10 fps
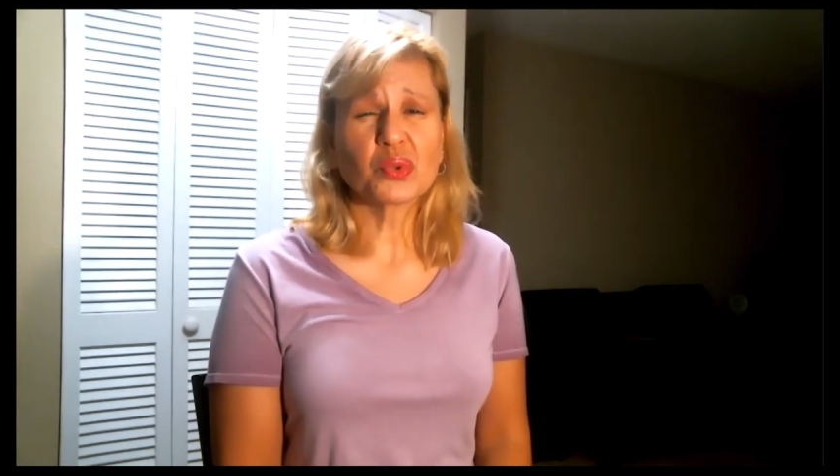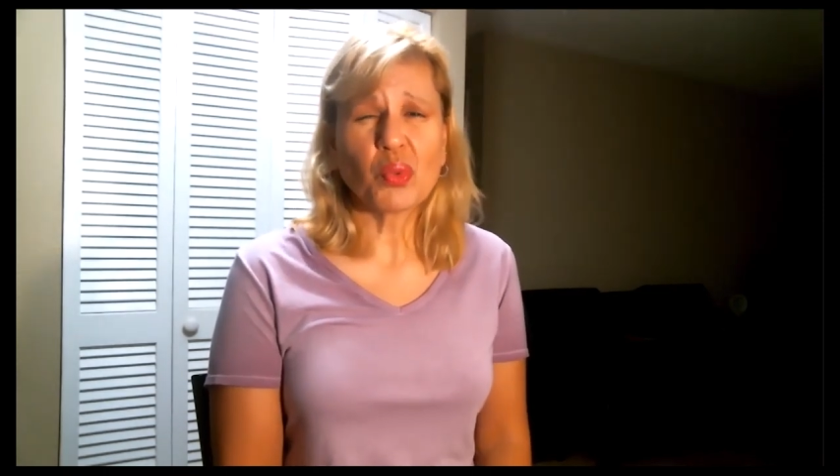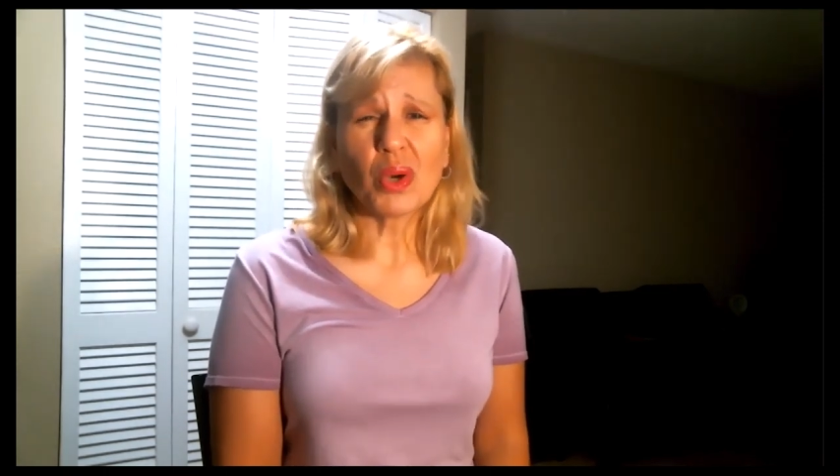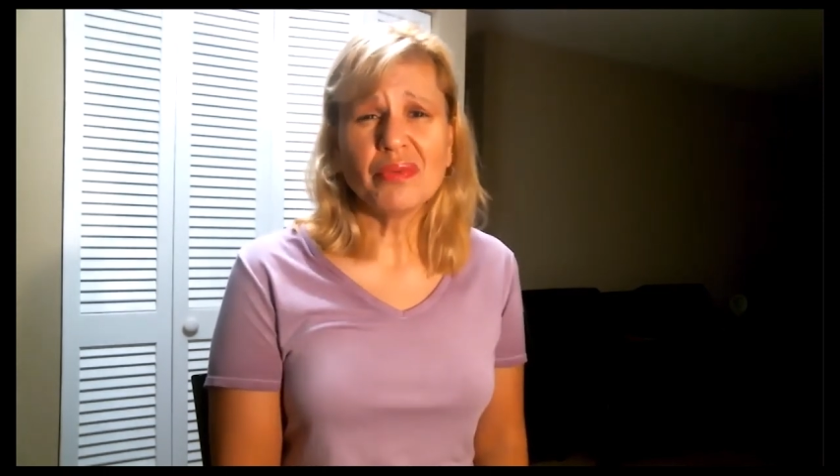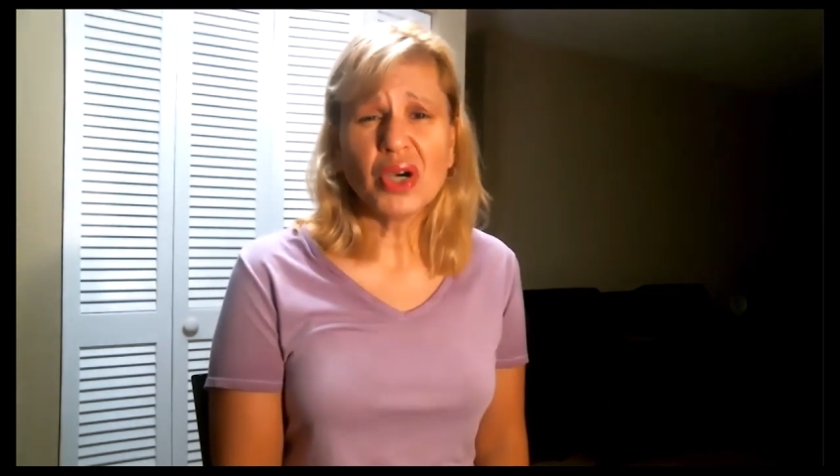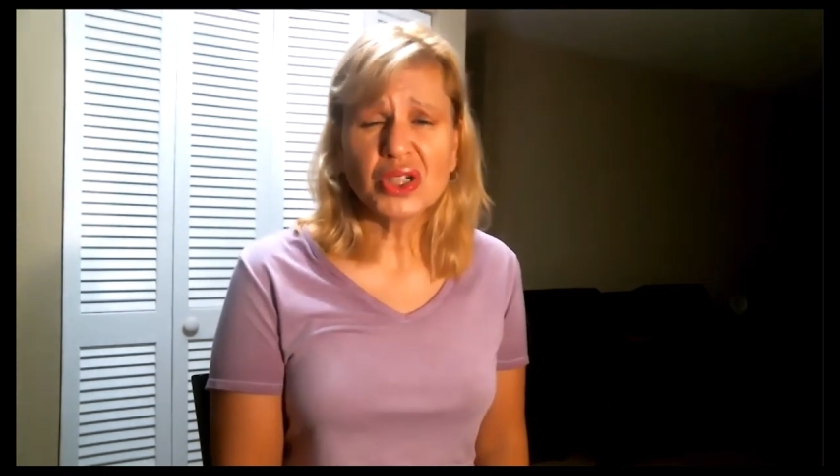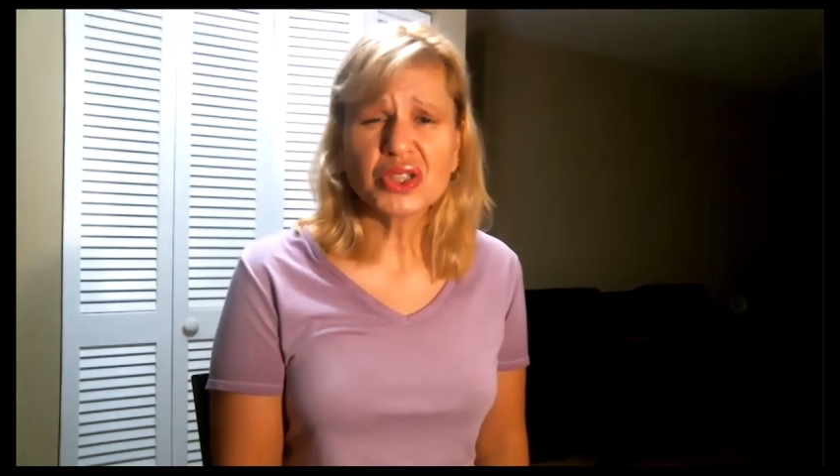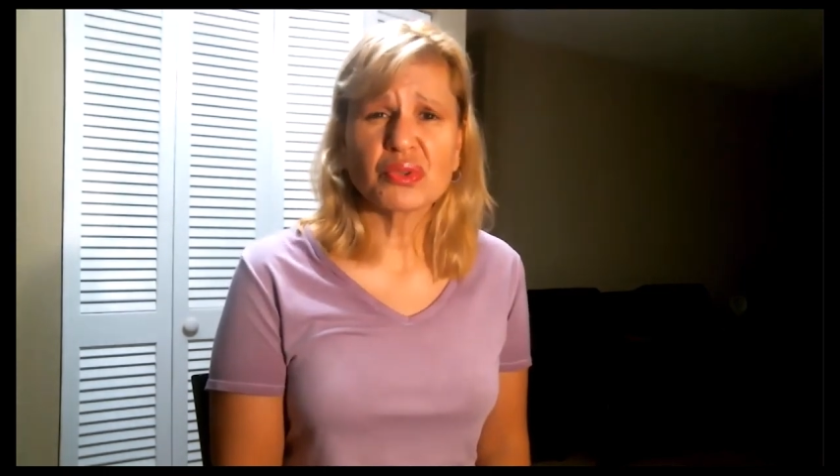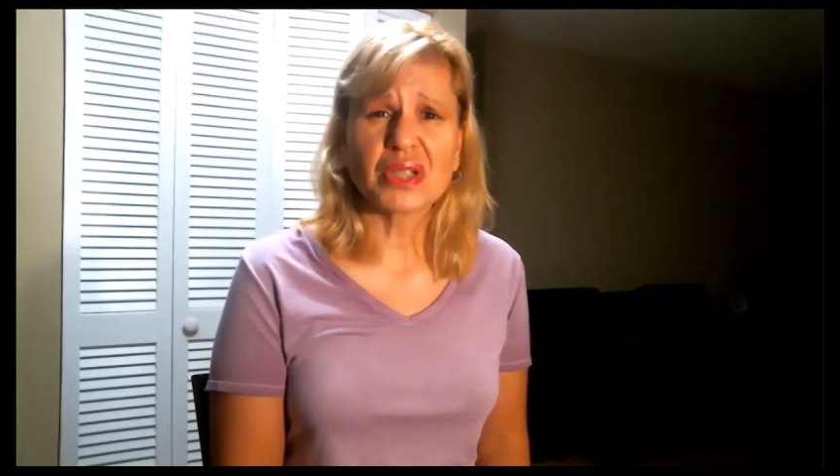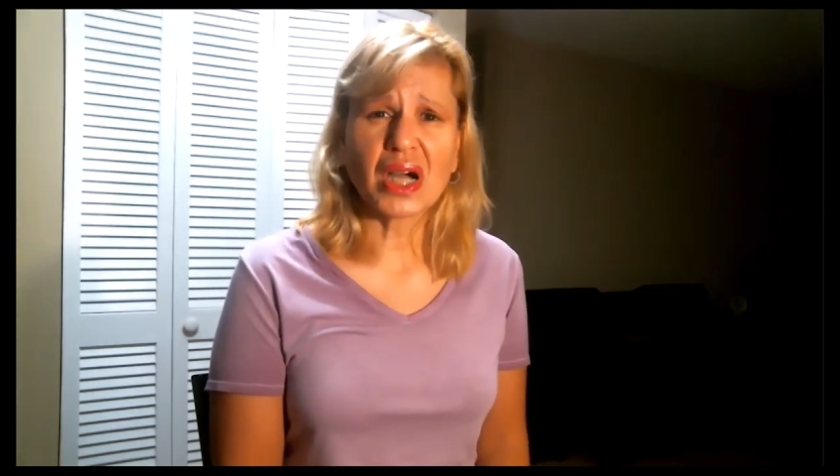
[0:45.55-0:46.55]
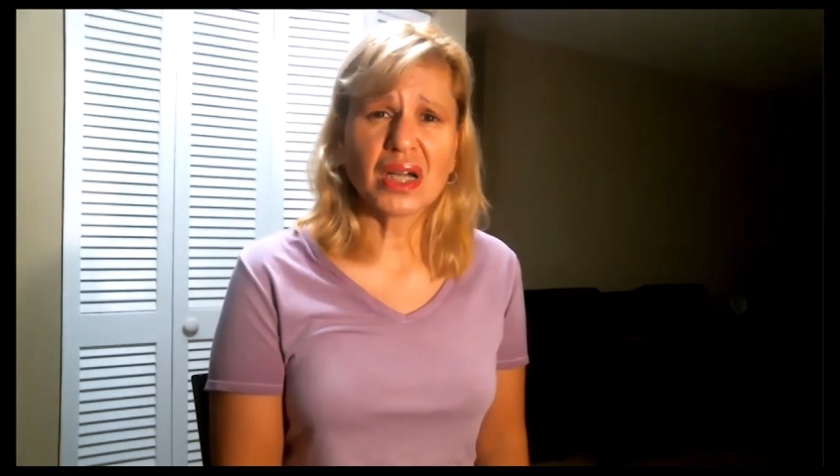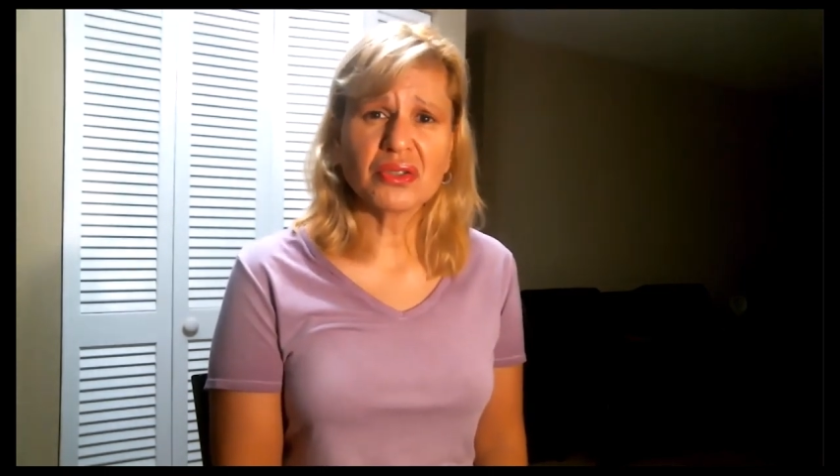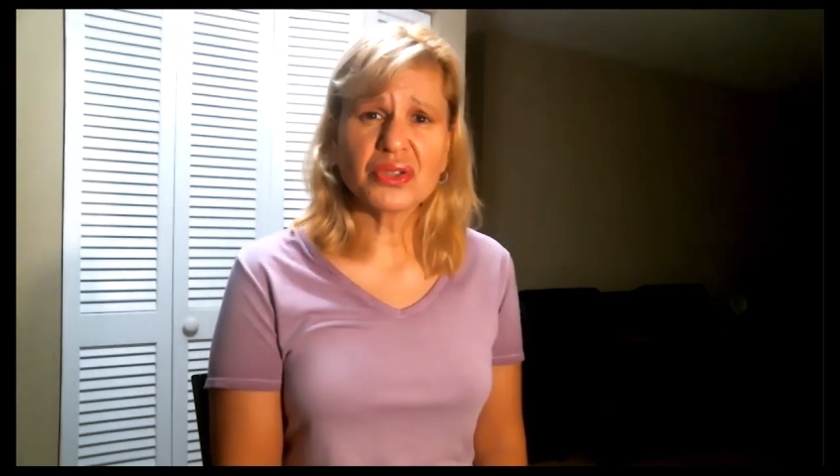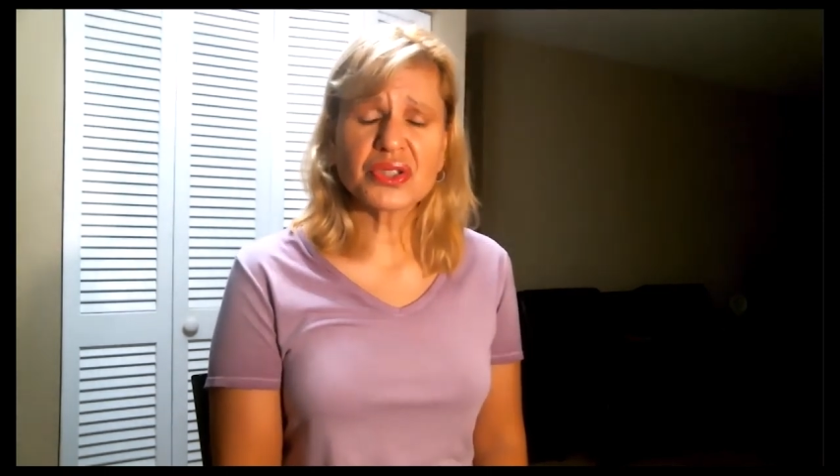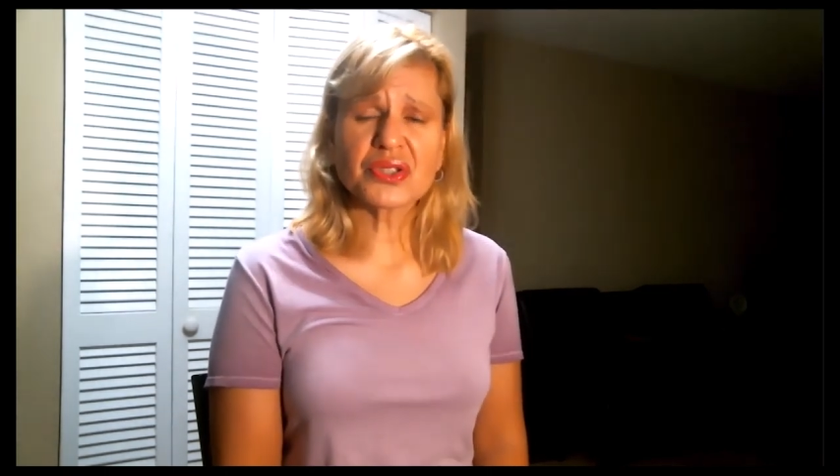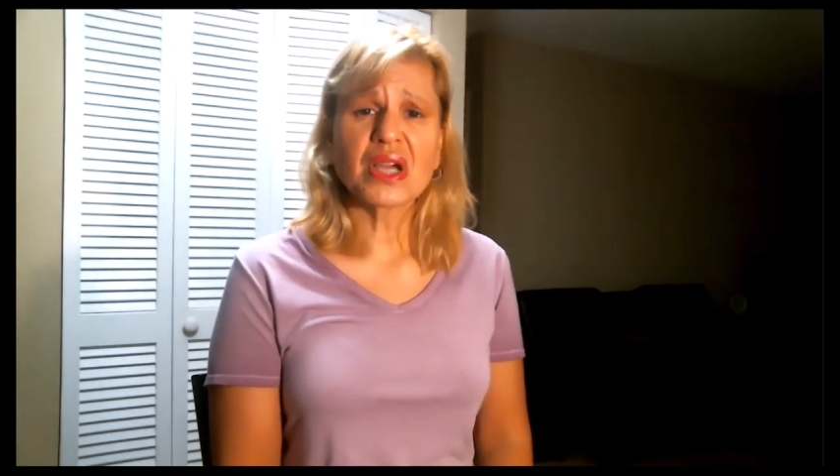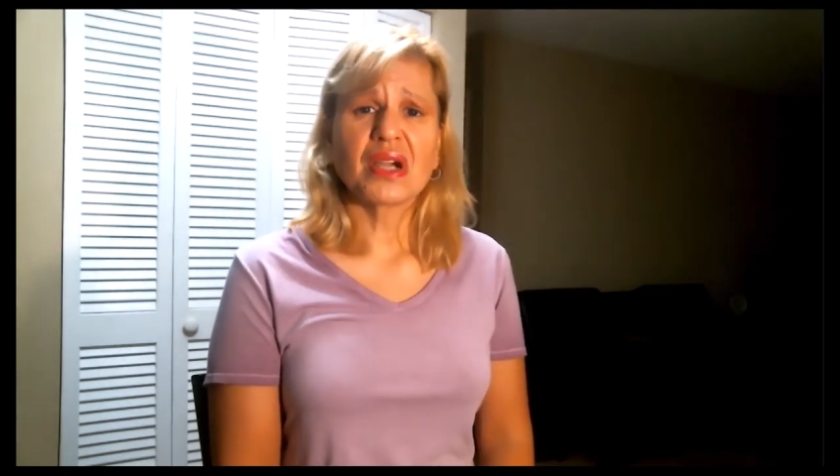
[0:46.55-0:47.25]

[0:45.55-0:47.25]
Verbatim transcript: $1,200,